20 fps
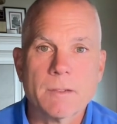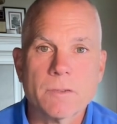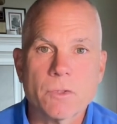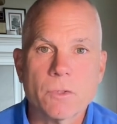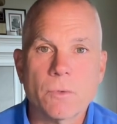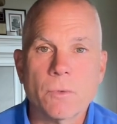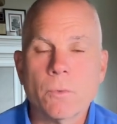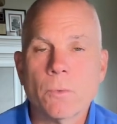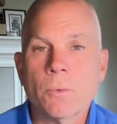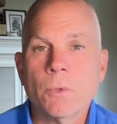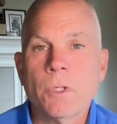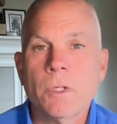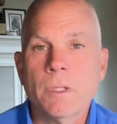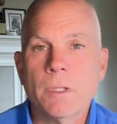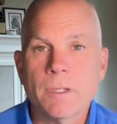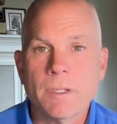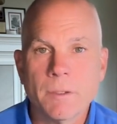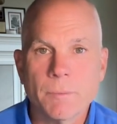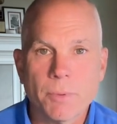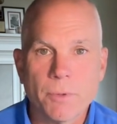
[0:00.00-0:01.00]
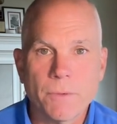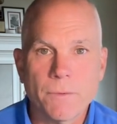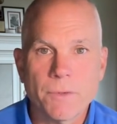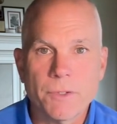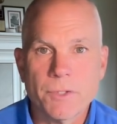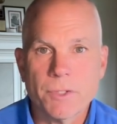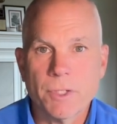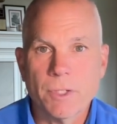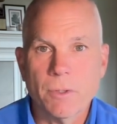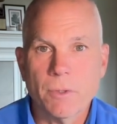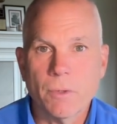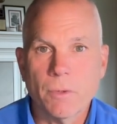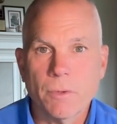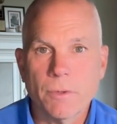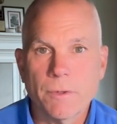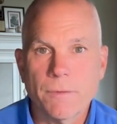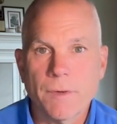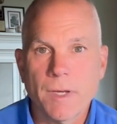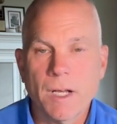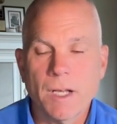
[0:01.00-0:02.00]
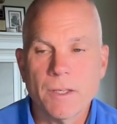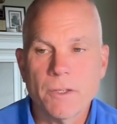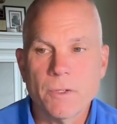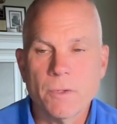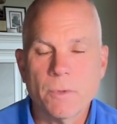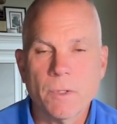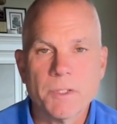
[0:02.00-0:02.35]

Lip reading: So to really improve the shareholder value,